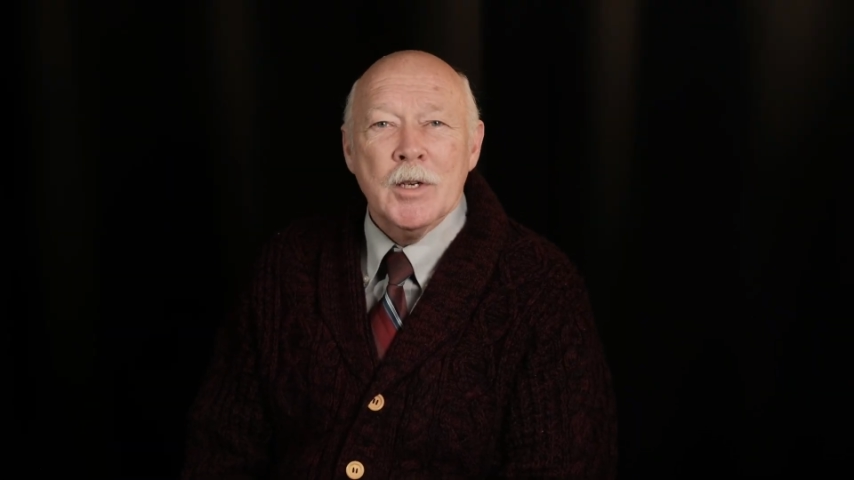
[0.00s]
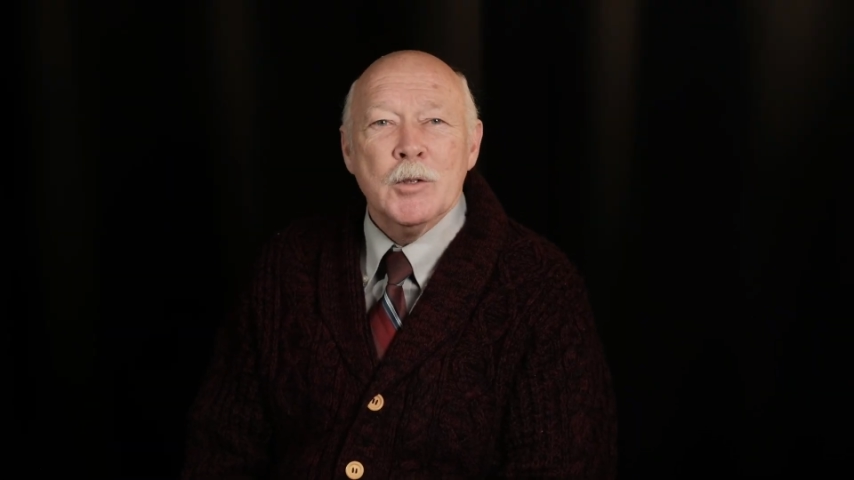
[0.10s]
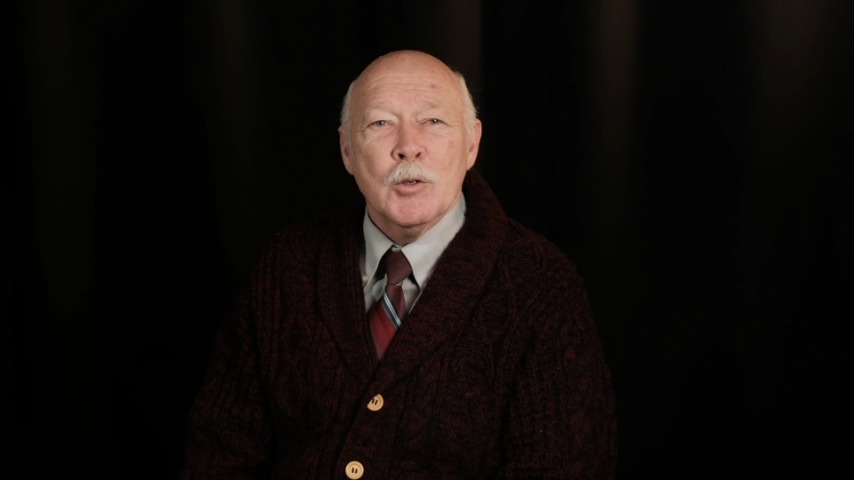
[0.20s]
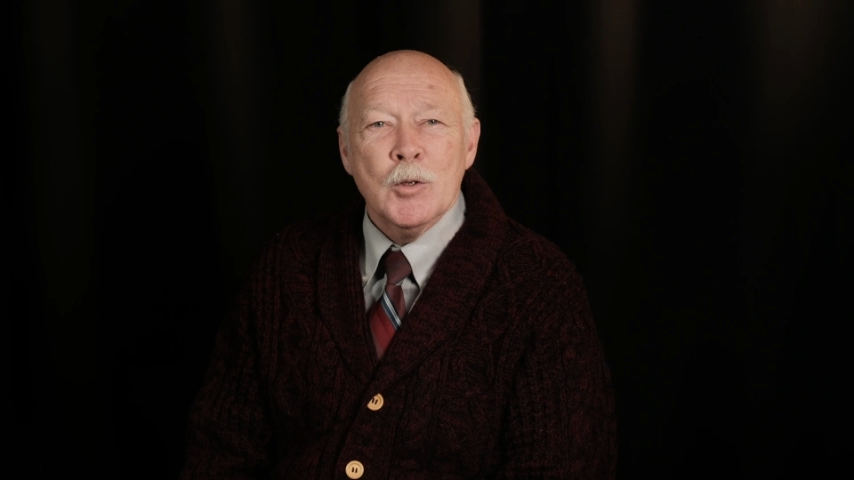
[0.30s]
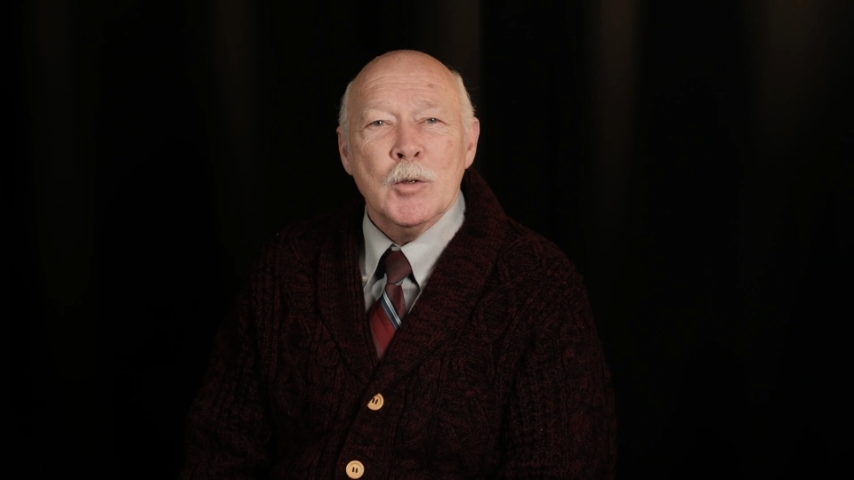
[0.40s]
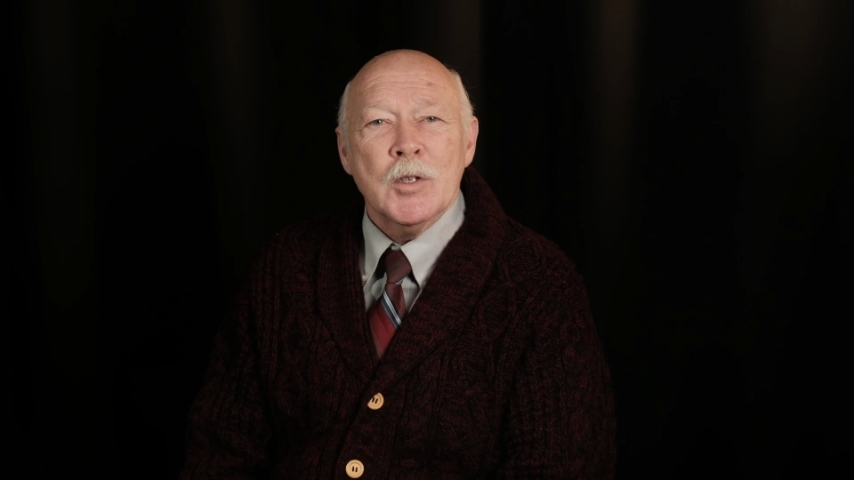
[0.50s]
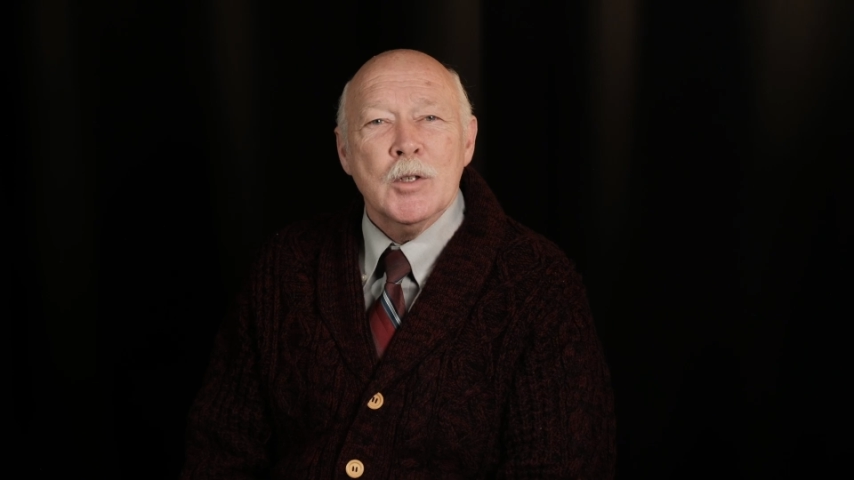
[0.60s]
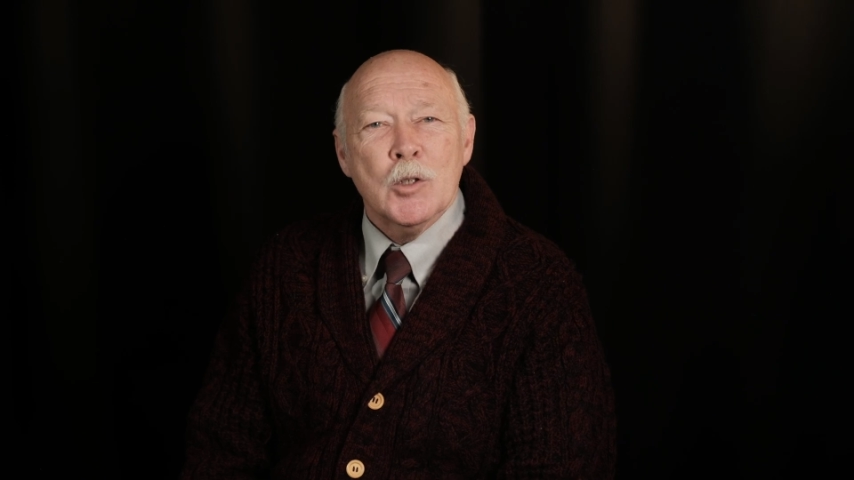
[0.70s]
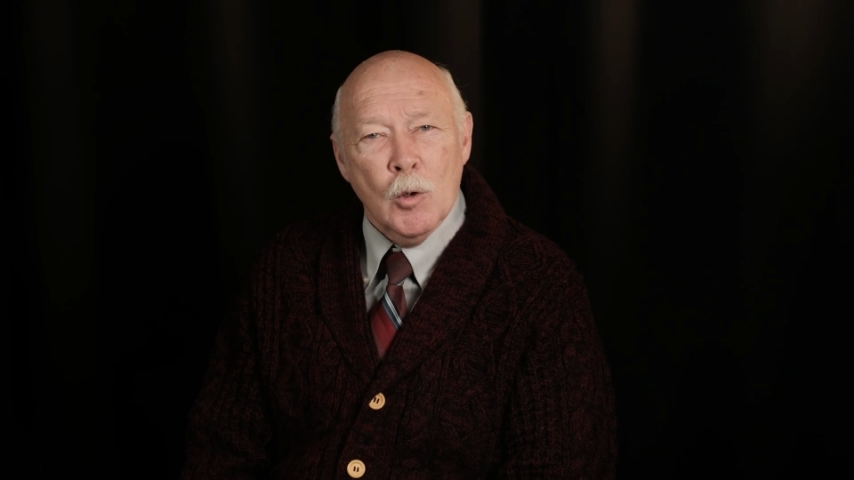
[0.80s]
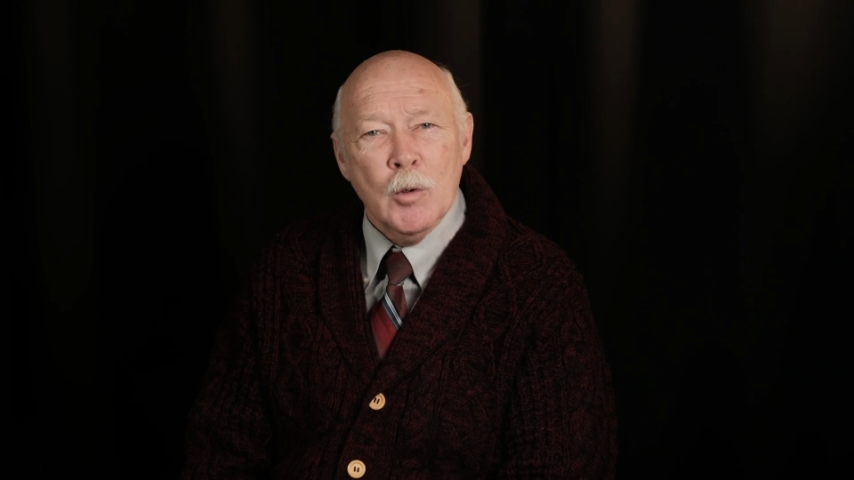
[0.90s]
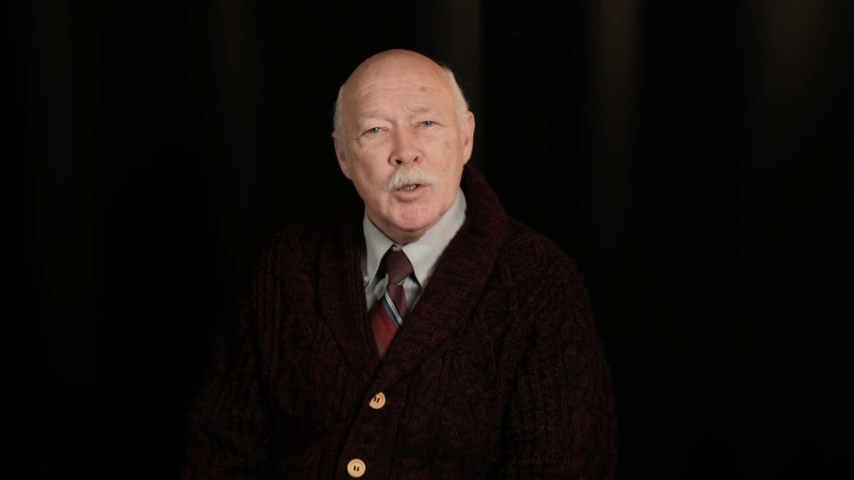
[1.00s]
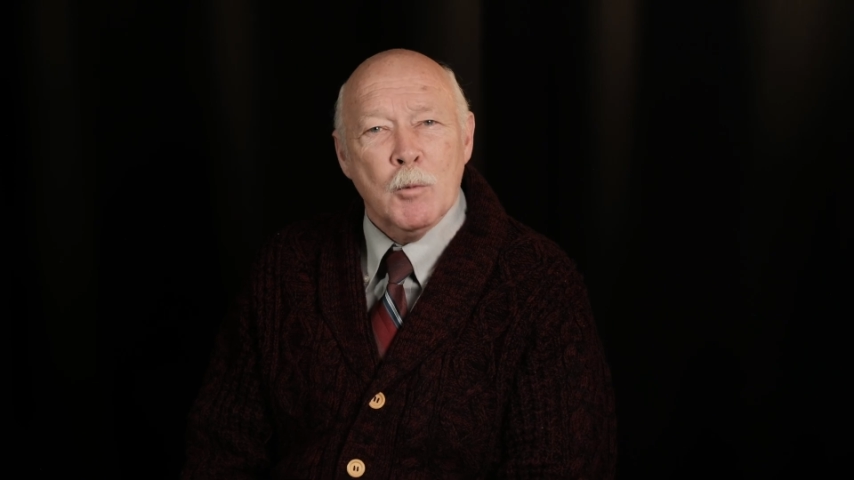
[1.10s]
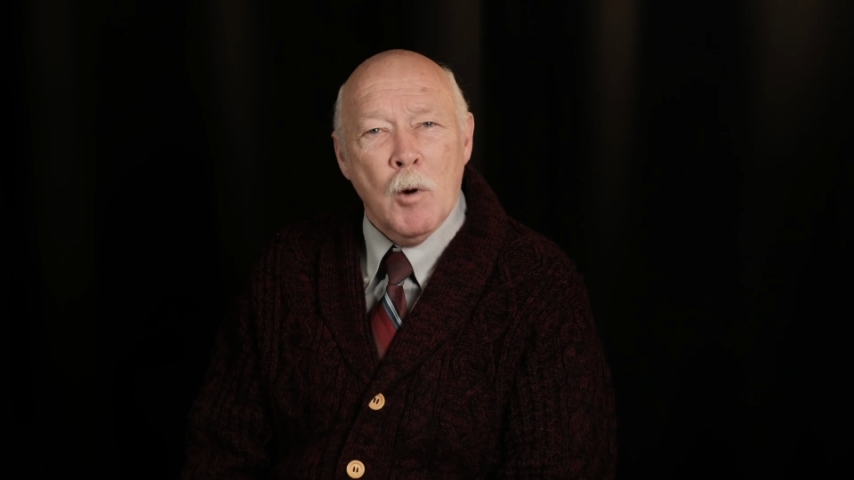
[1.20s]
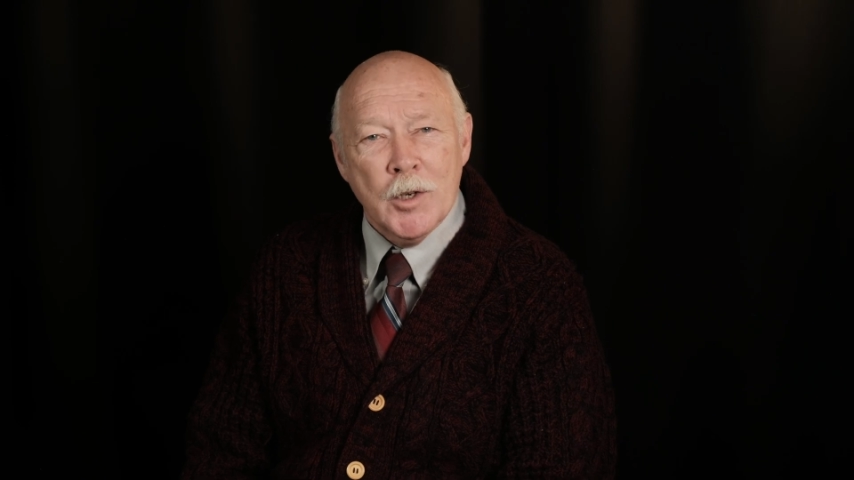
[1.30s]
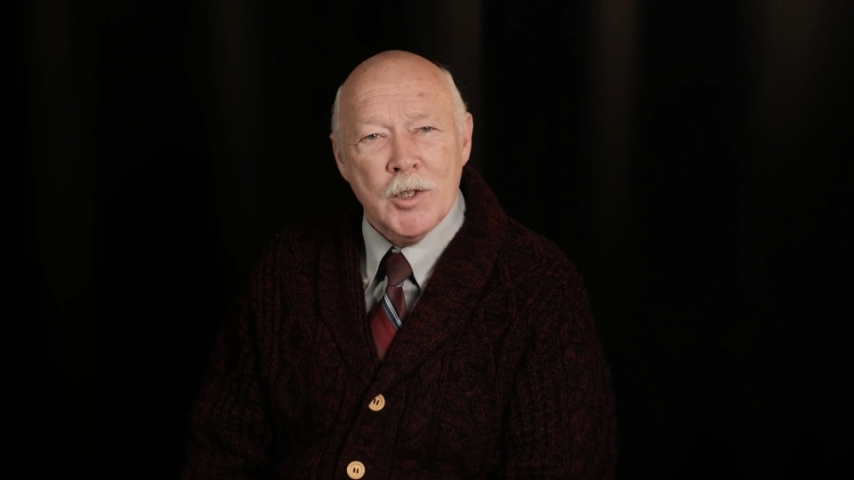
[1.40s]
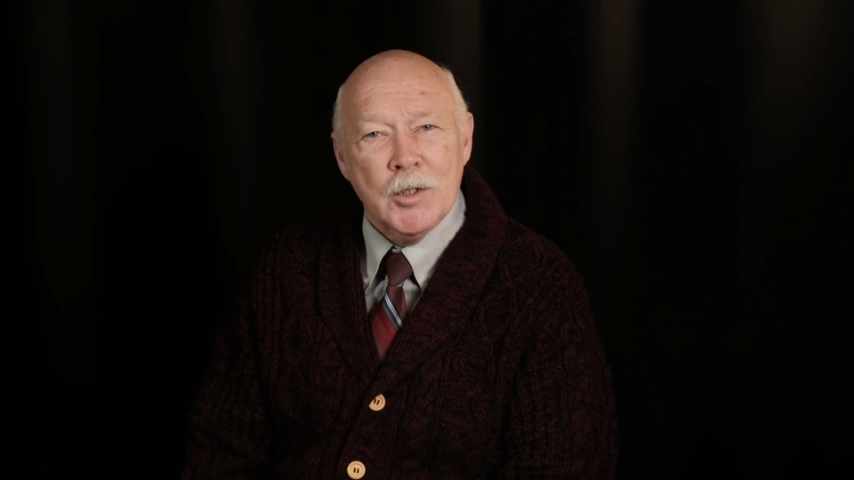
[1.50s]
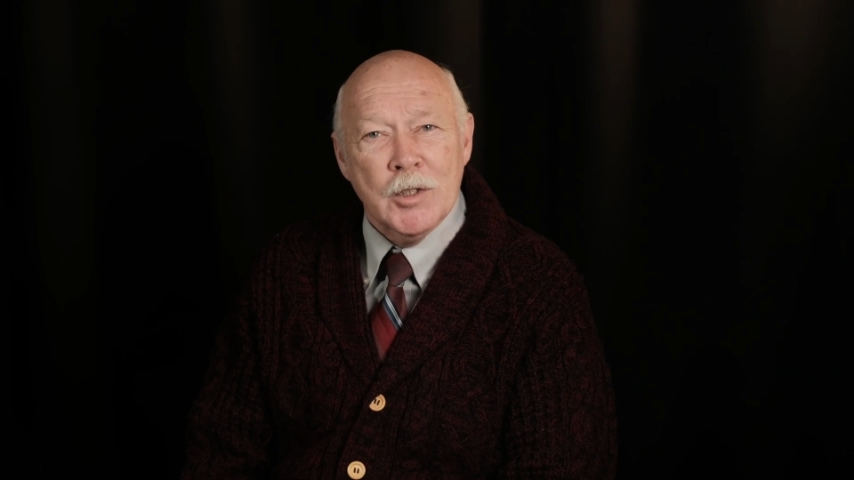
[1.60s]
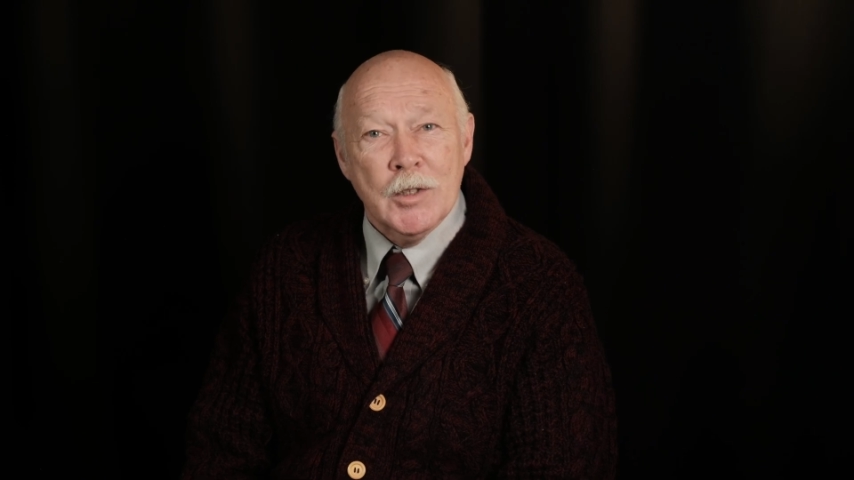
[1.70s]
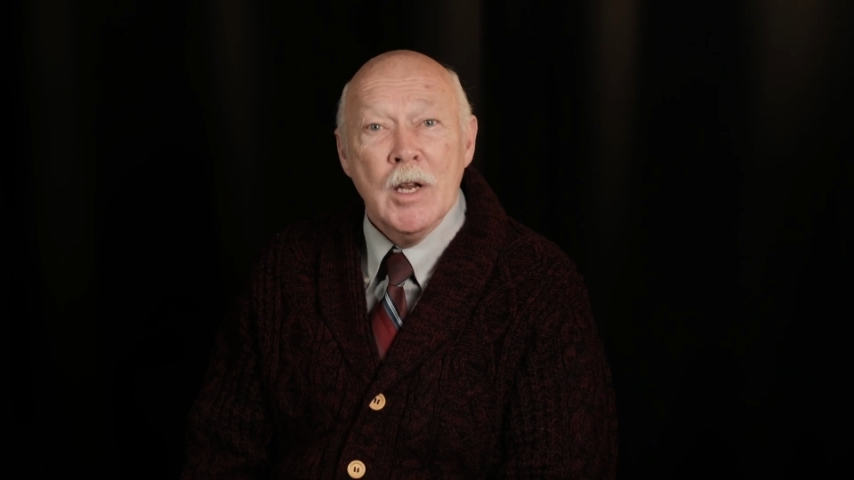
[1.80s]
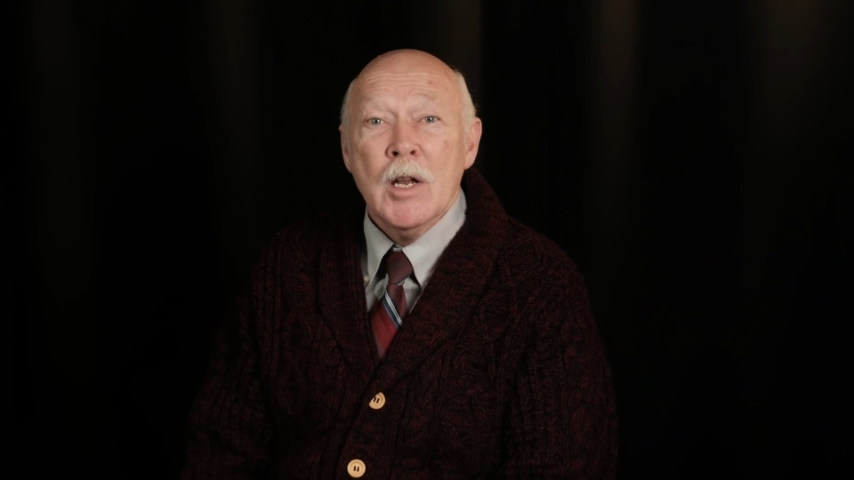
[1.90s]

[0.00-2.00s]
introducing George Washington,